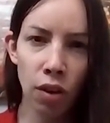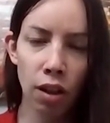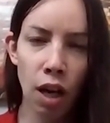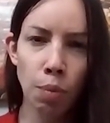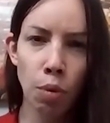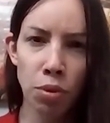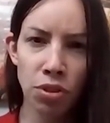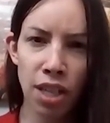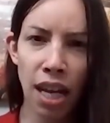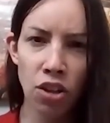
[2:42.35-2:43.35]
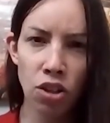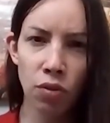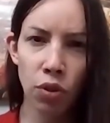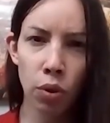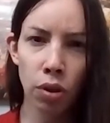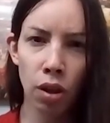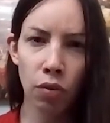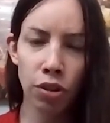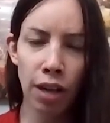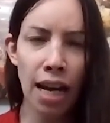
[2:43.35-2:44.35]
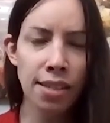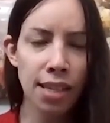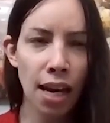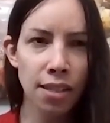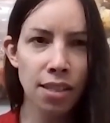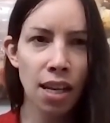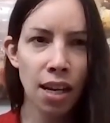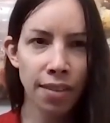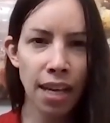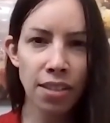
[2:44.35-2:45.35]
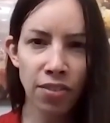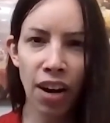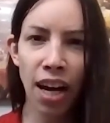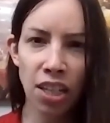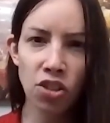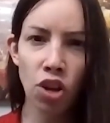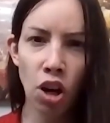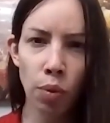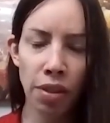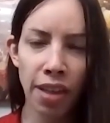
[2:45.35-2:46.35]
a couple percentage of your assets, that's fine to start with.